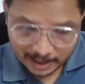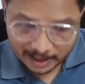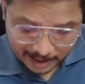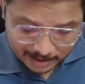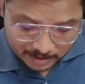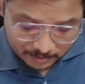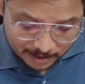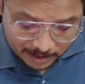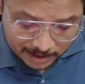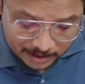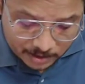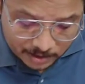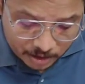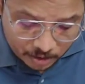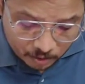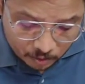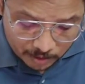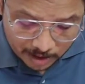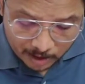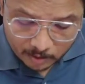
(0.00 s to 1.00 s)
as well as
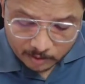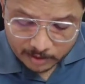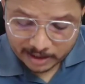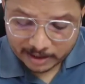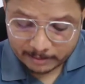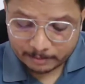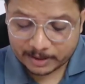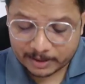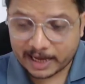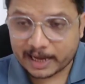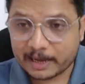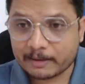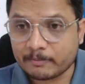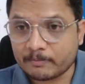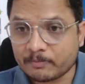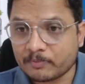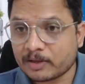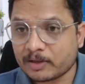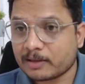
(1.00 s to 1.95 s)
new round trip time,